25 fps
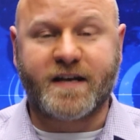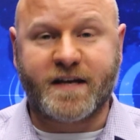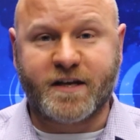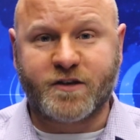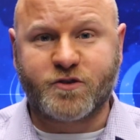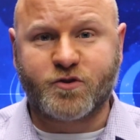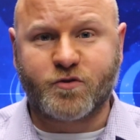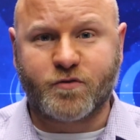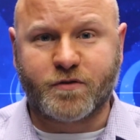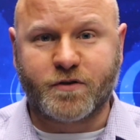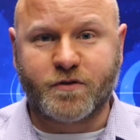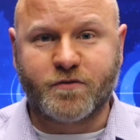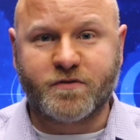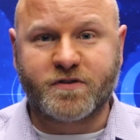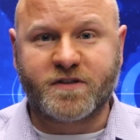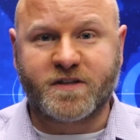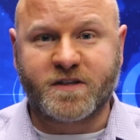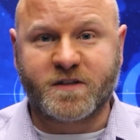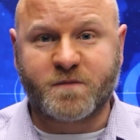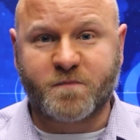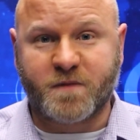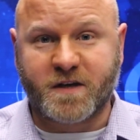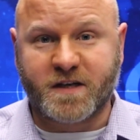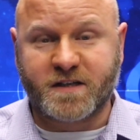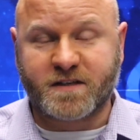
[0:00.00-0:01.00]
and introduce
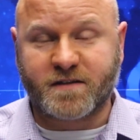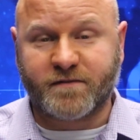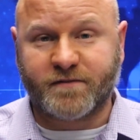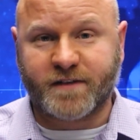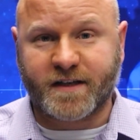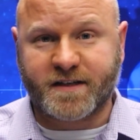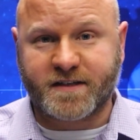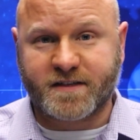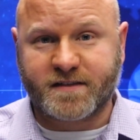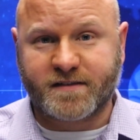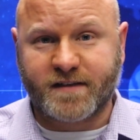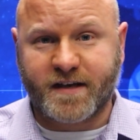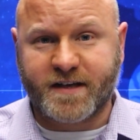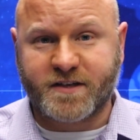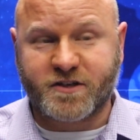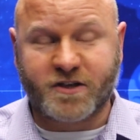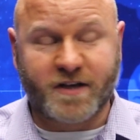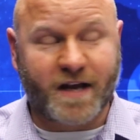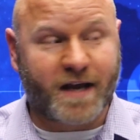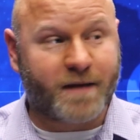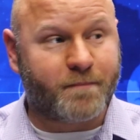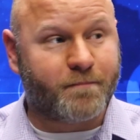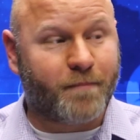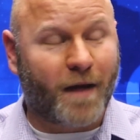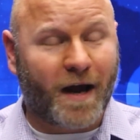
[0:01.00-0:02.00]
this piece of legislation.
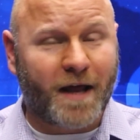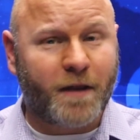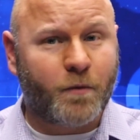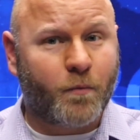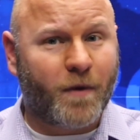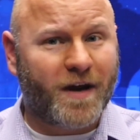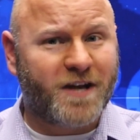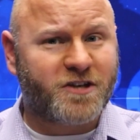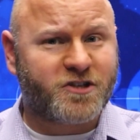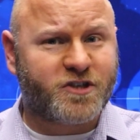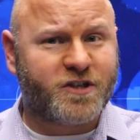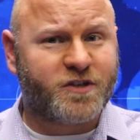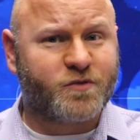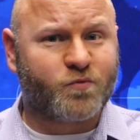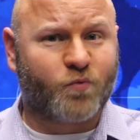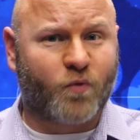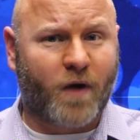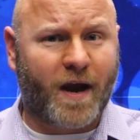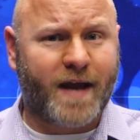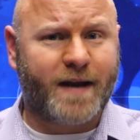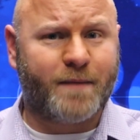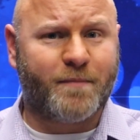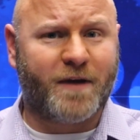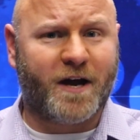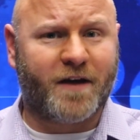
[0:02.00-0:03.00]
And by the way, she's
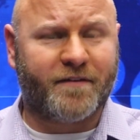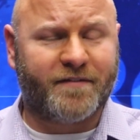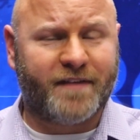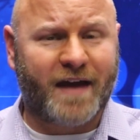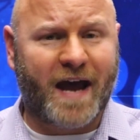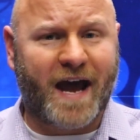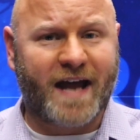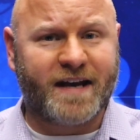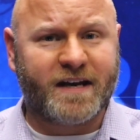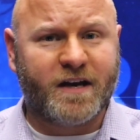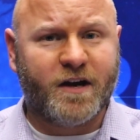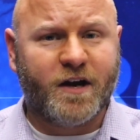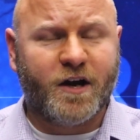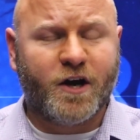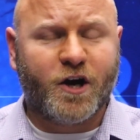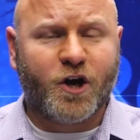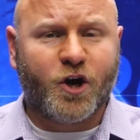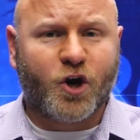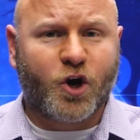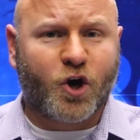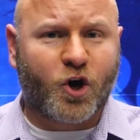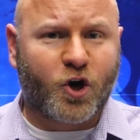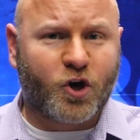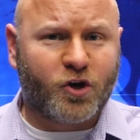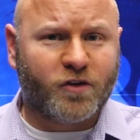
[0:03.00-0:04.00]
right about that.
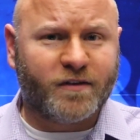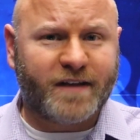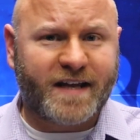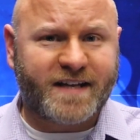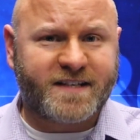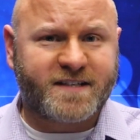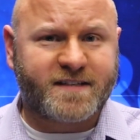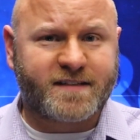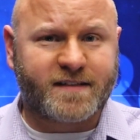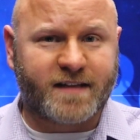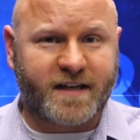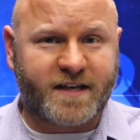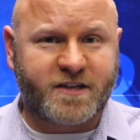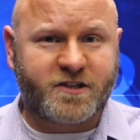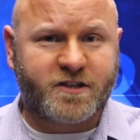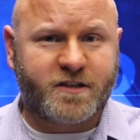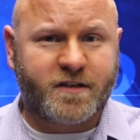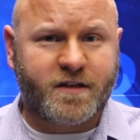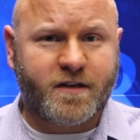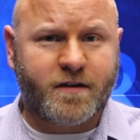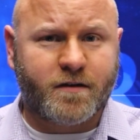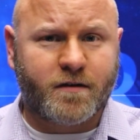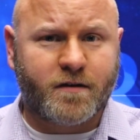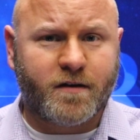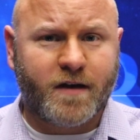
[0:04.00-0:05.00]
Her legislation
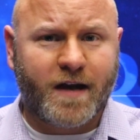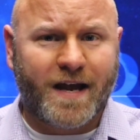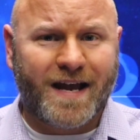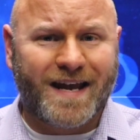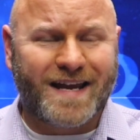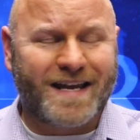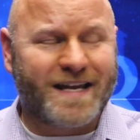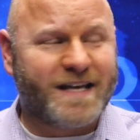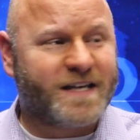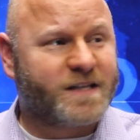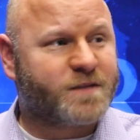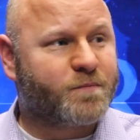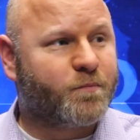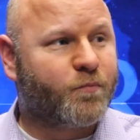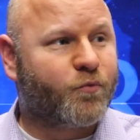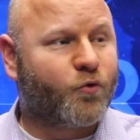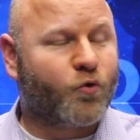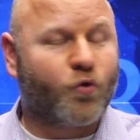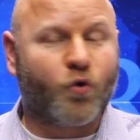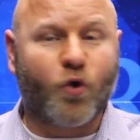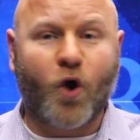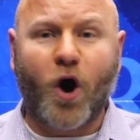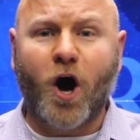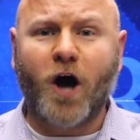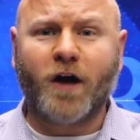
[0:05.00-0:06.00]
here is
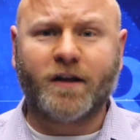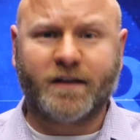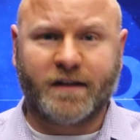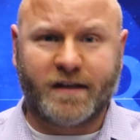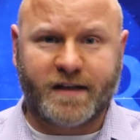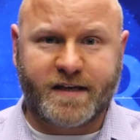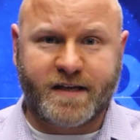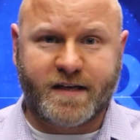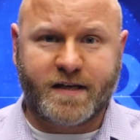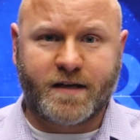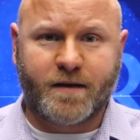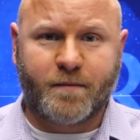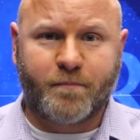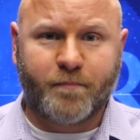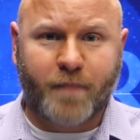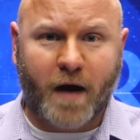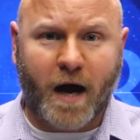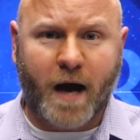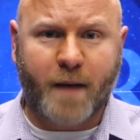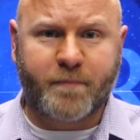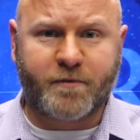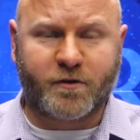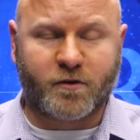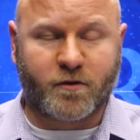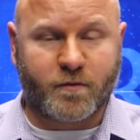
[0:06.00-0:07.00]
broadly
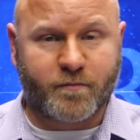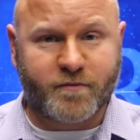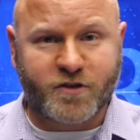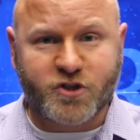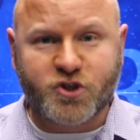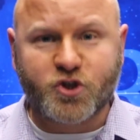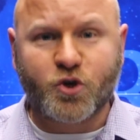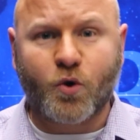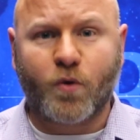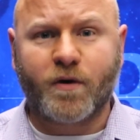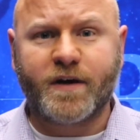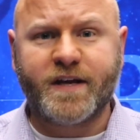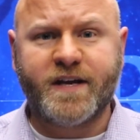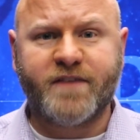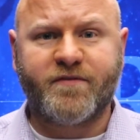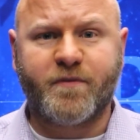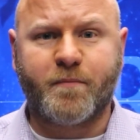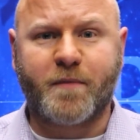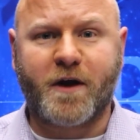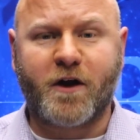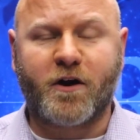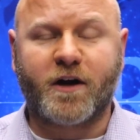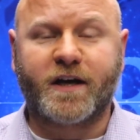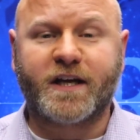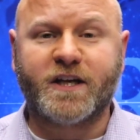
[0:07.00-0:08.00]
popular. Majority of
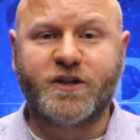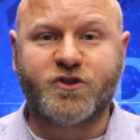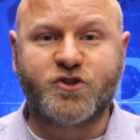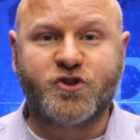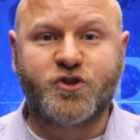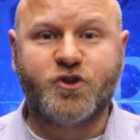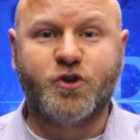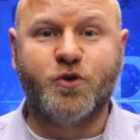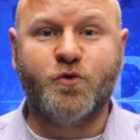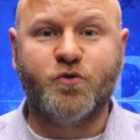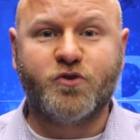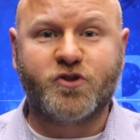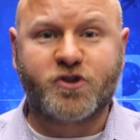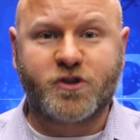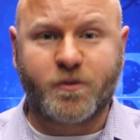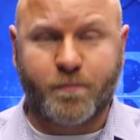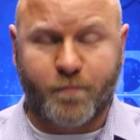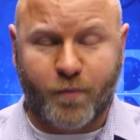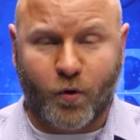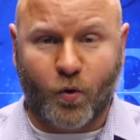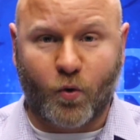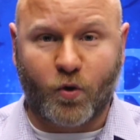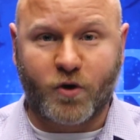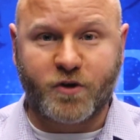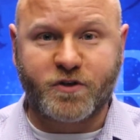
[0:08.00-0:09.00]
Americans do
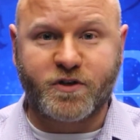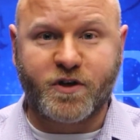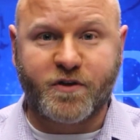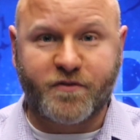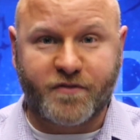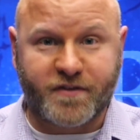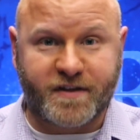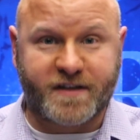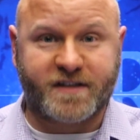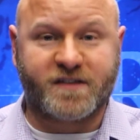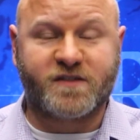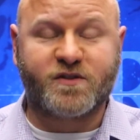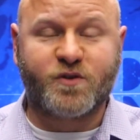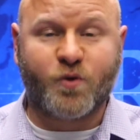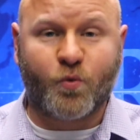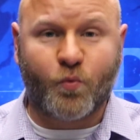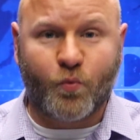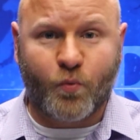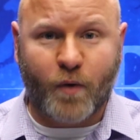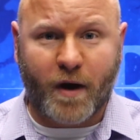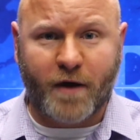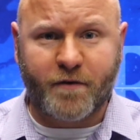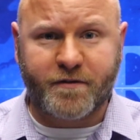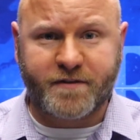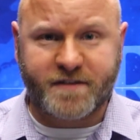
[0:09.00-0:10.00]
support this
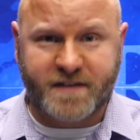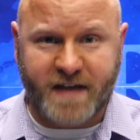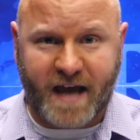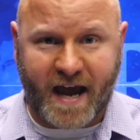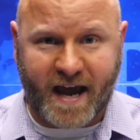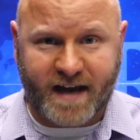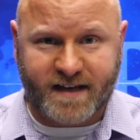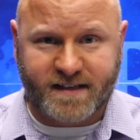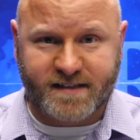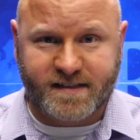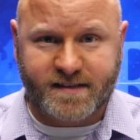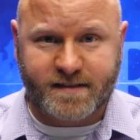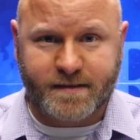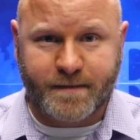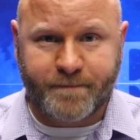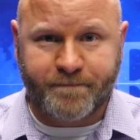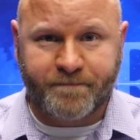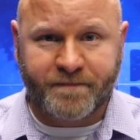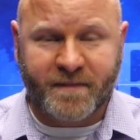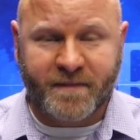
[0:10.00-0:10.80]
wealth tax.